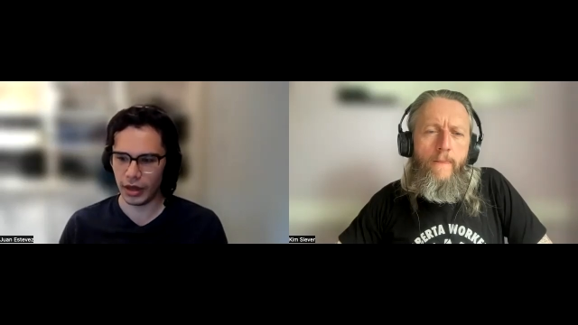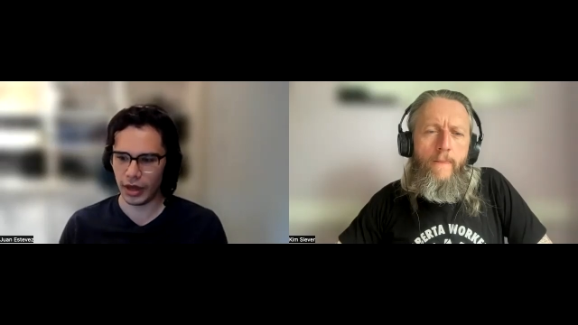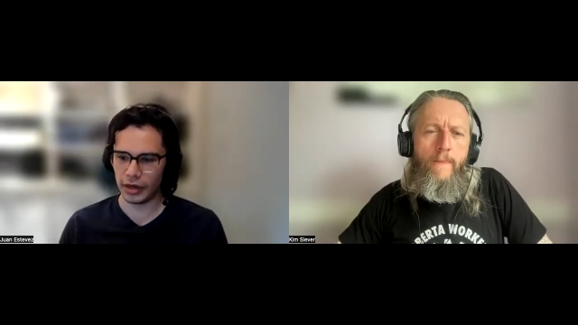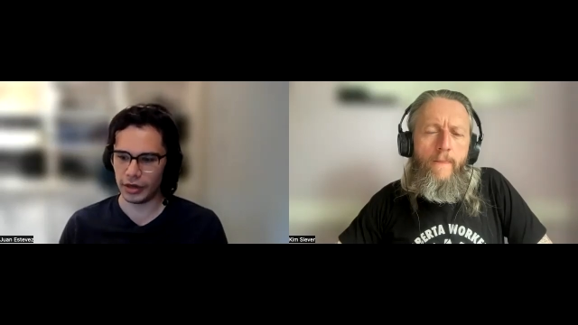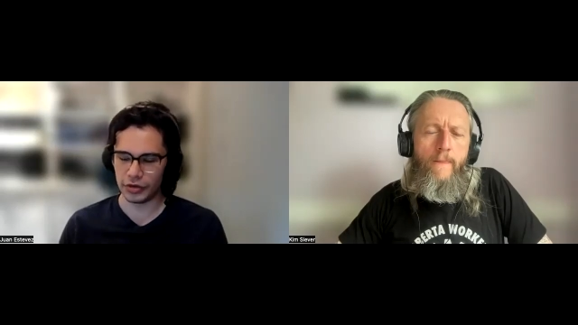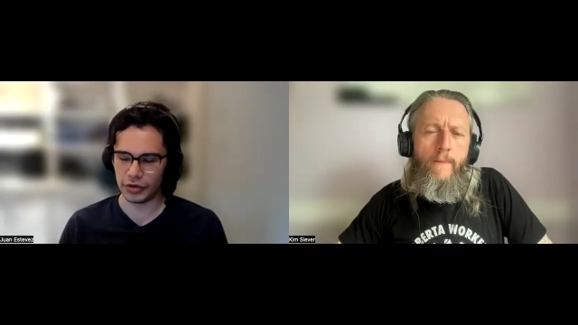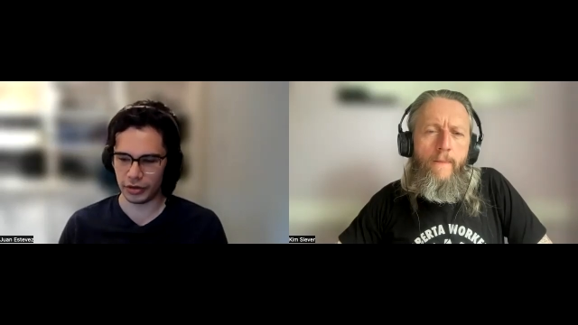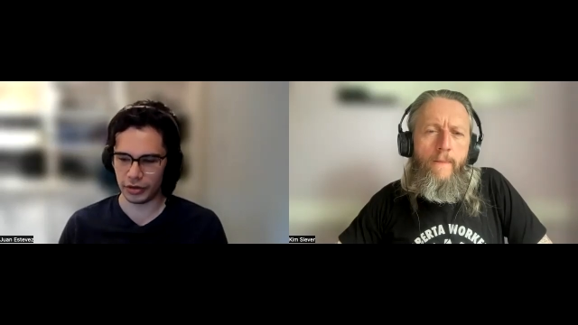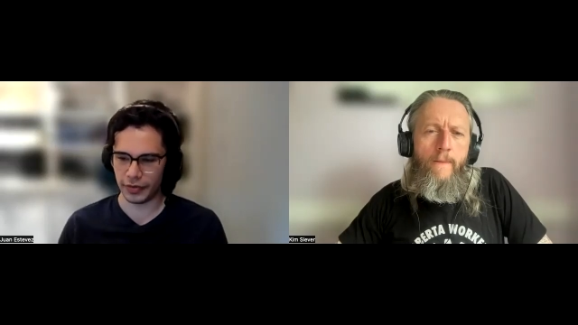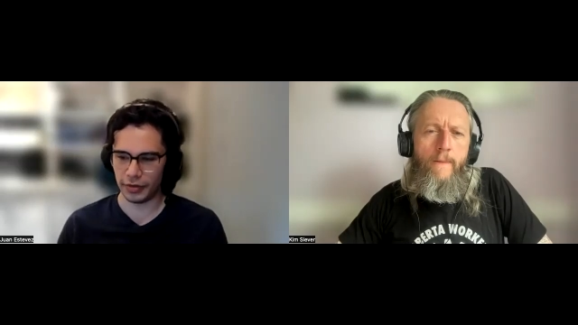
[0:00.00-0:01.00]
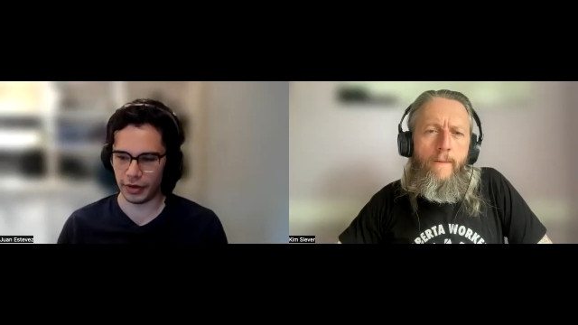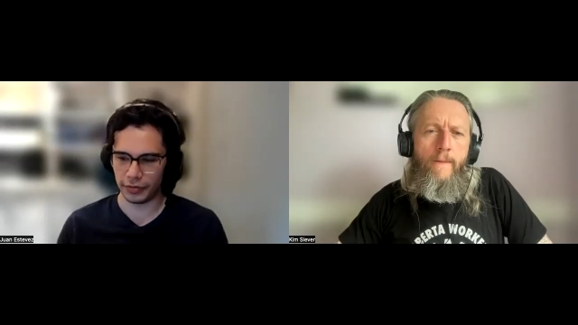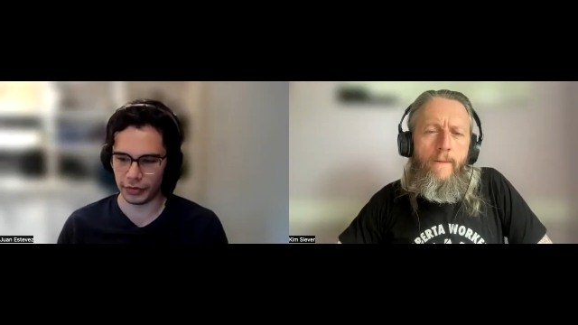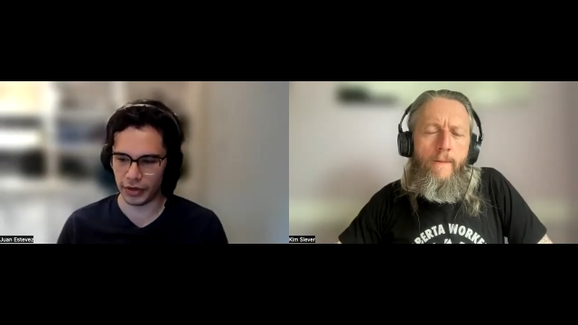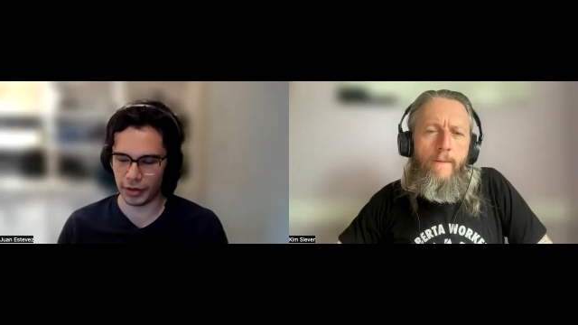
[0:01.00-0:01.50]
Speaker 1: and he struggled to find like
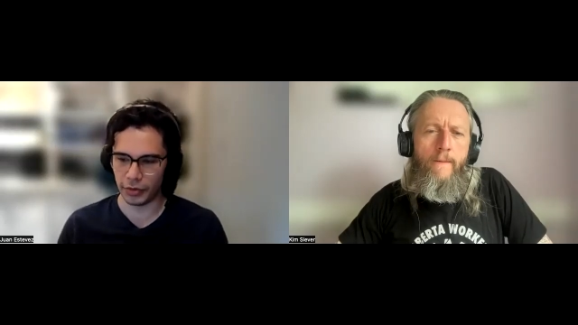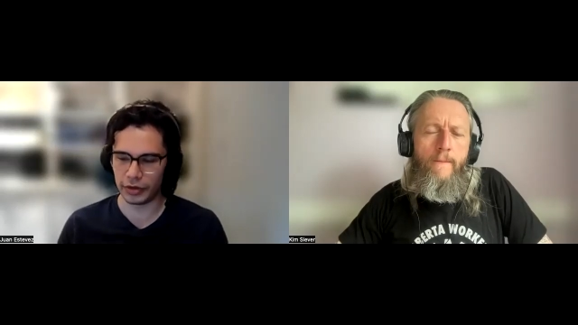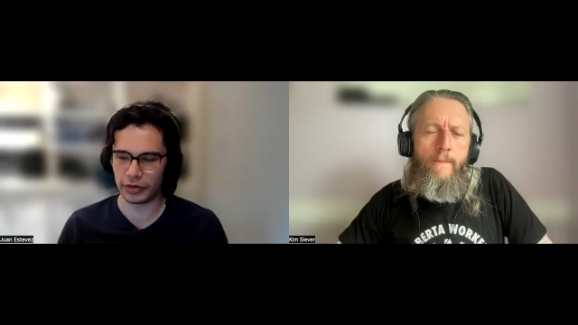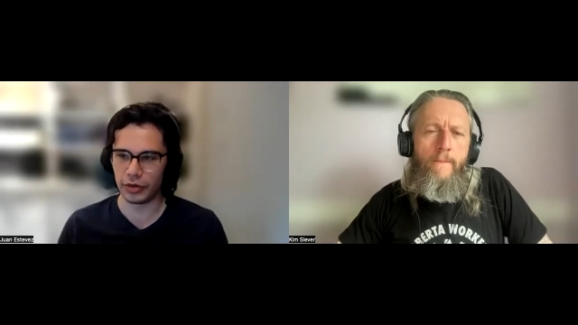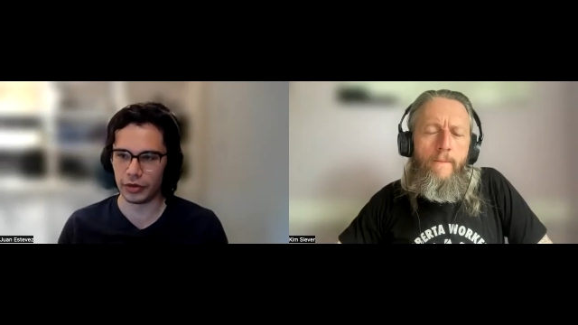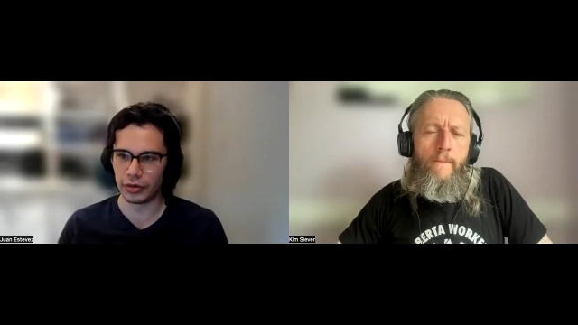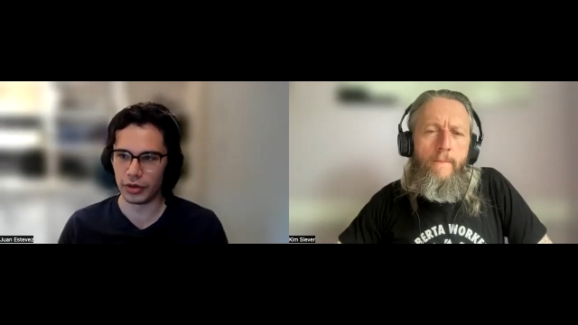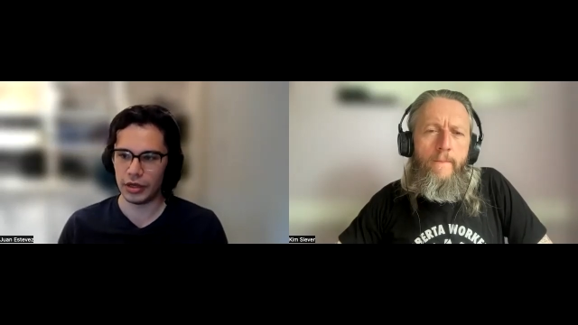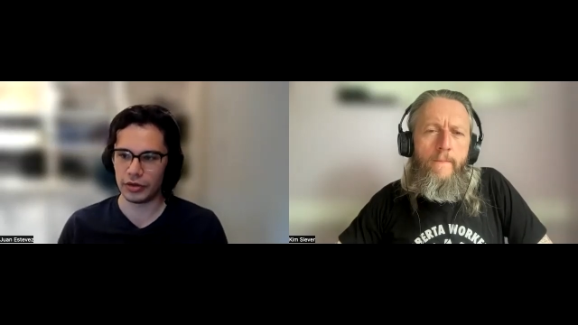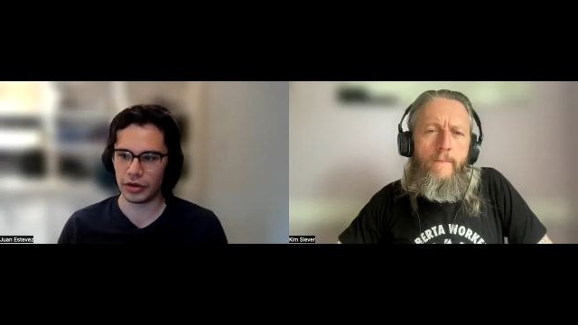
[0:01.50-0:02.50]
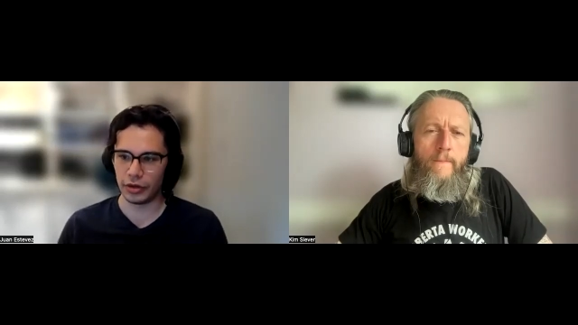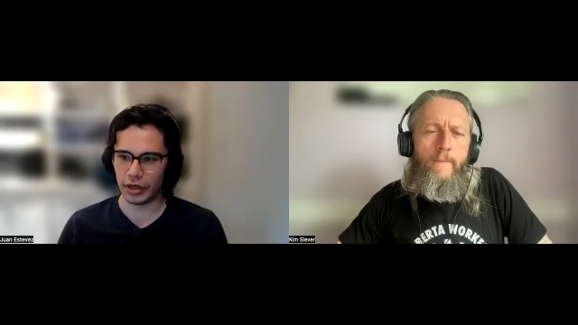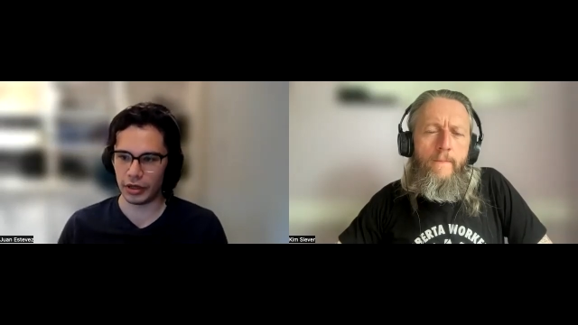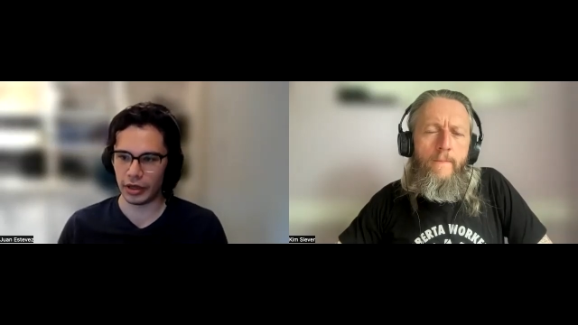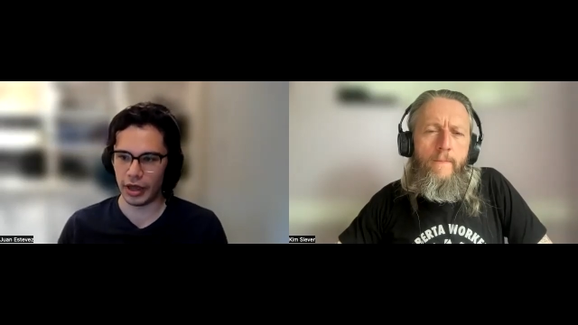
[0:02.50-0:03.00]
full-time work, so he started
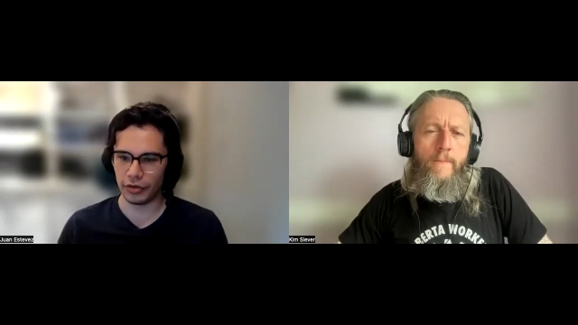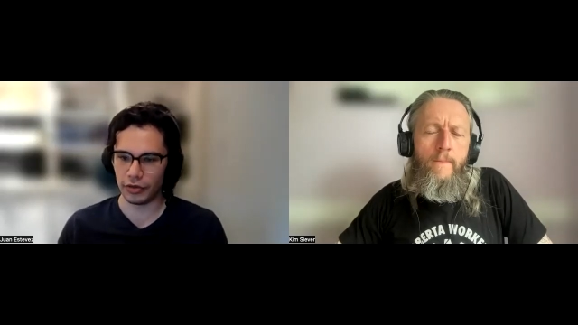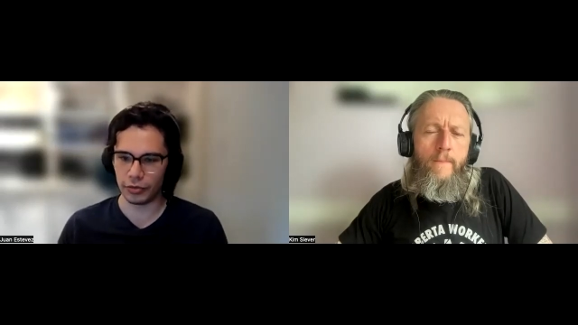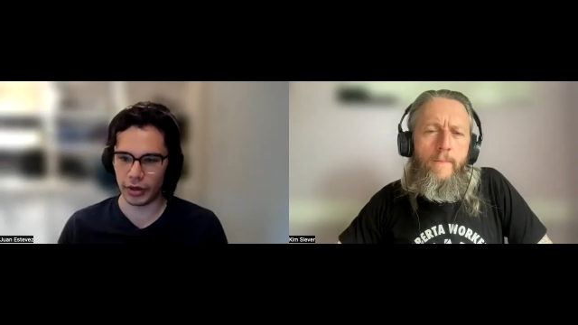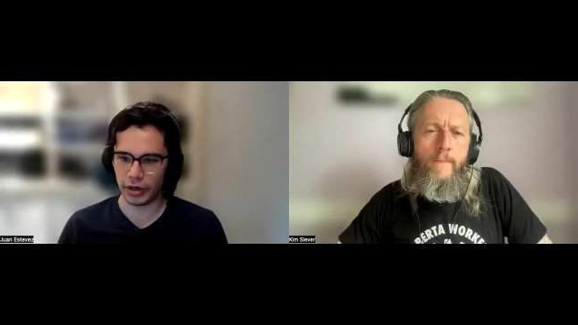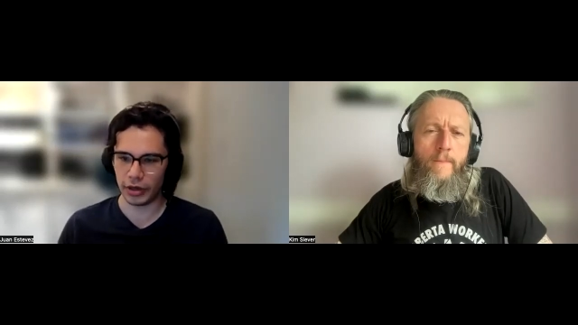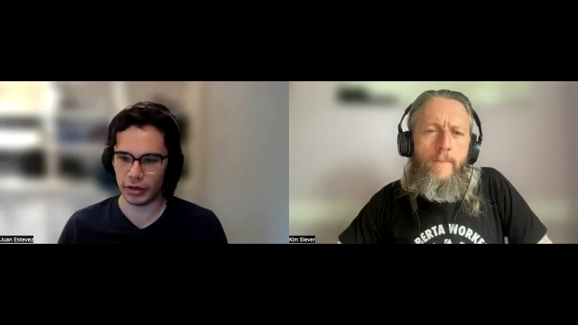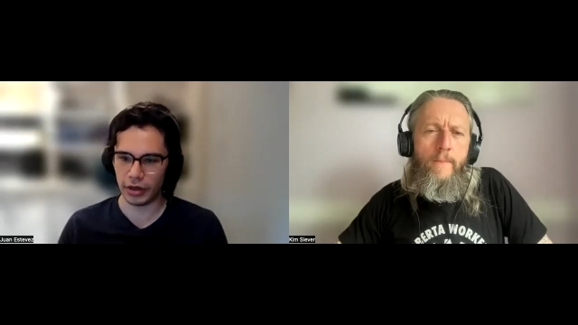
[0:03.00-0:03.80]
looking elsewhere.